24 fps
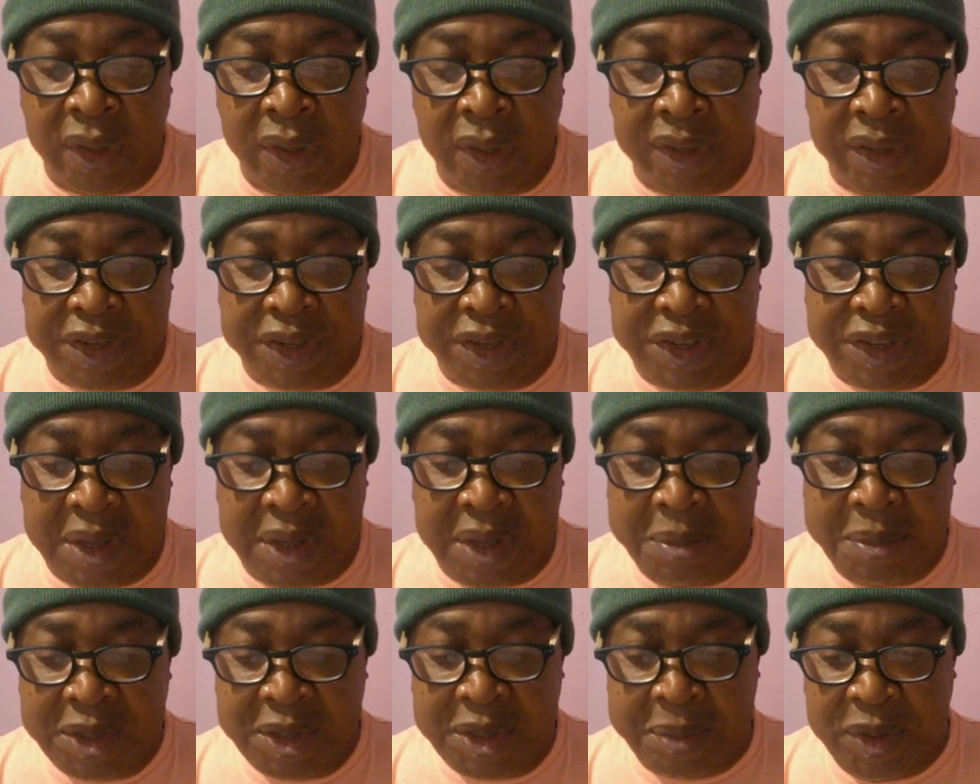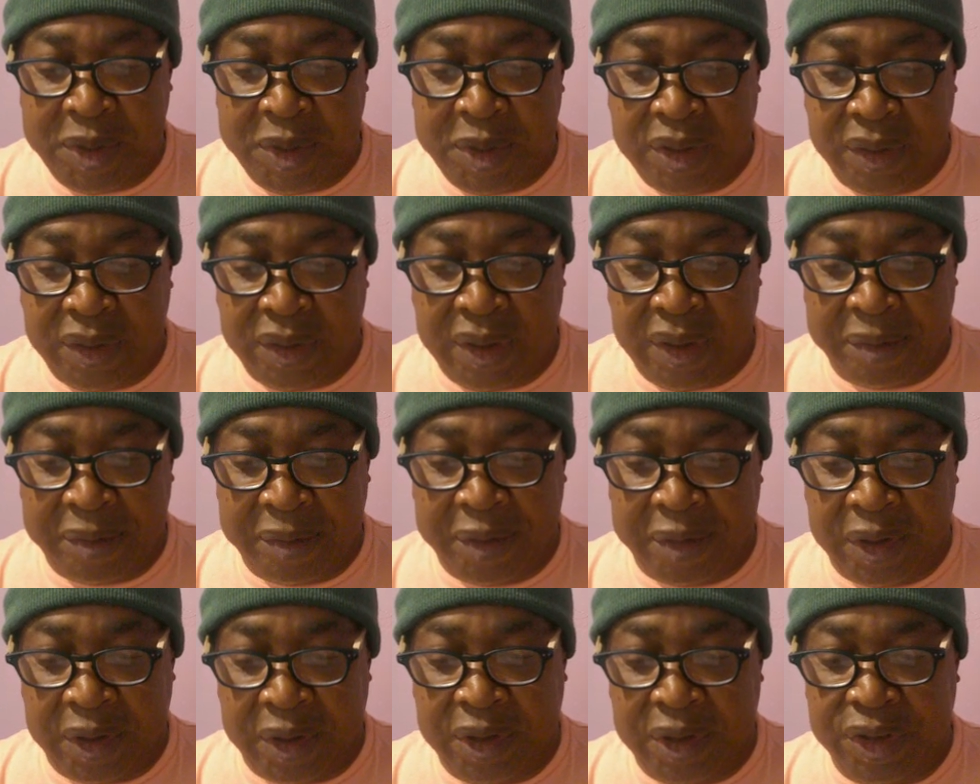The same must be done if a
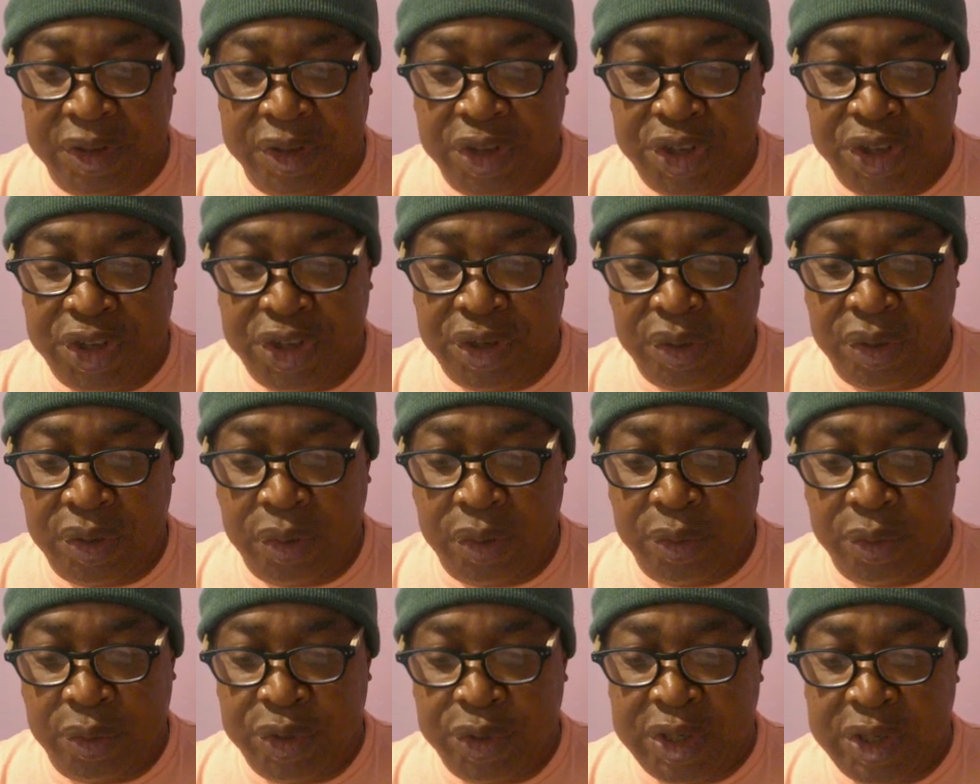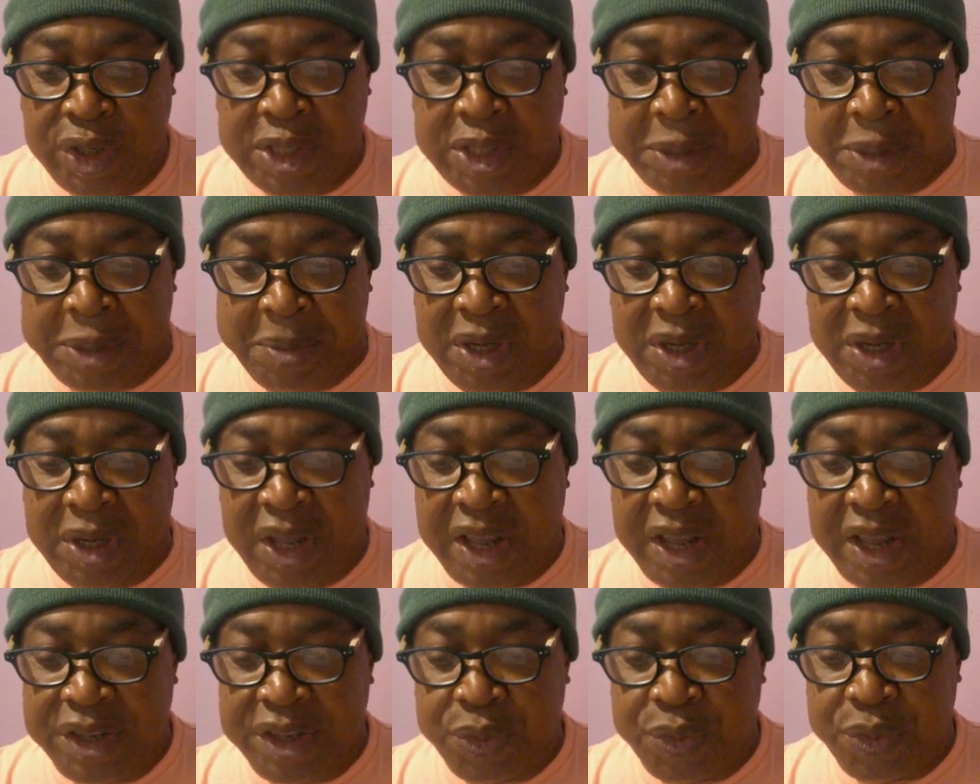condition or disability
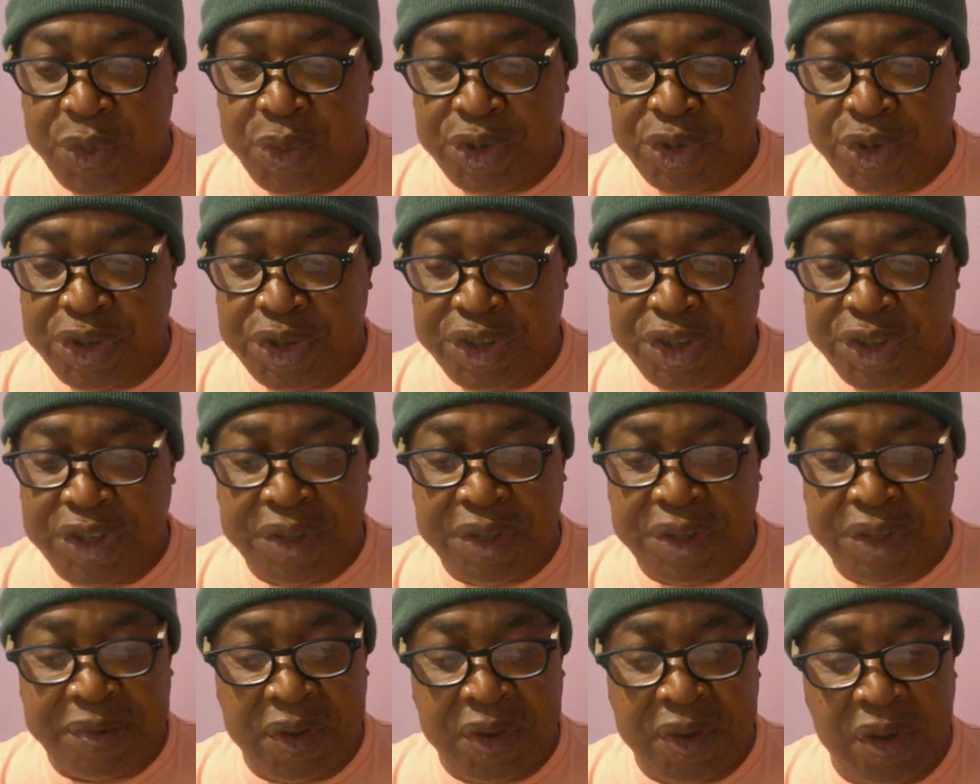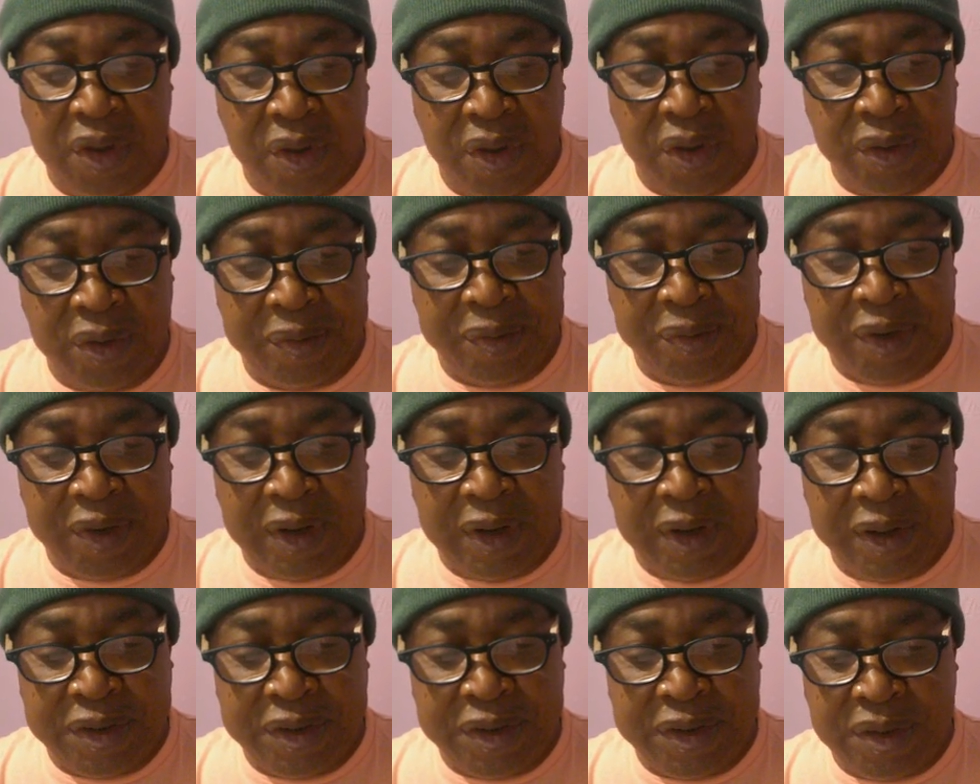has worsened since they got their
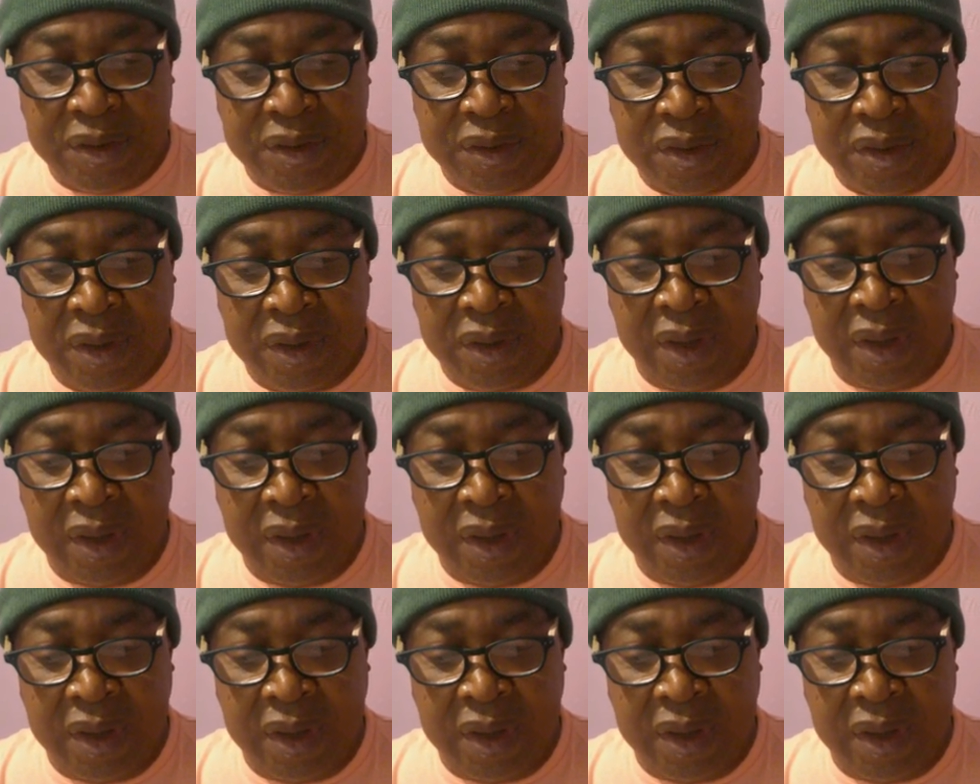license.